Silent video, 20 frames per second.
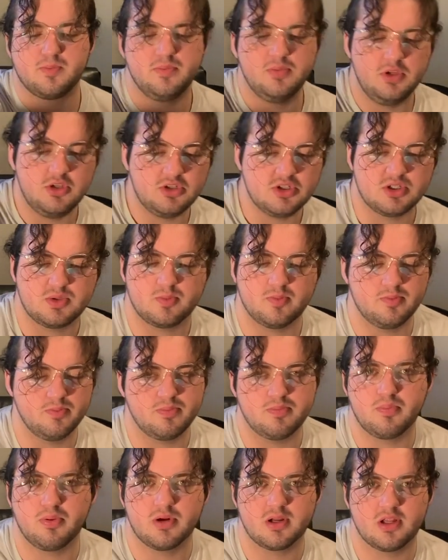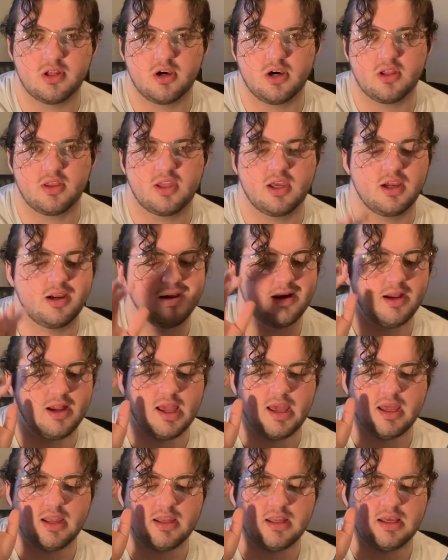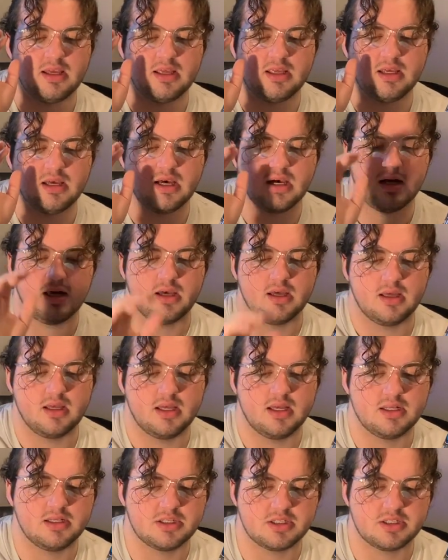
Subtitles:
You just put it on there, and it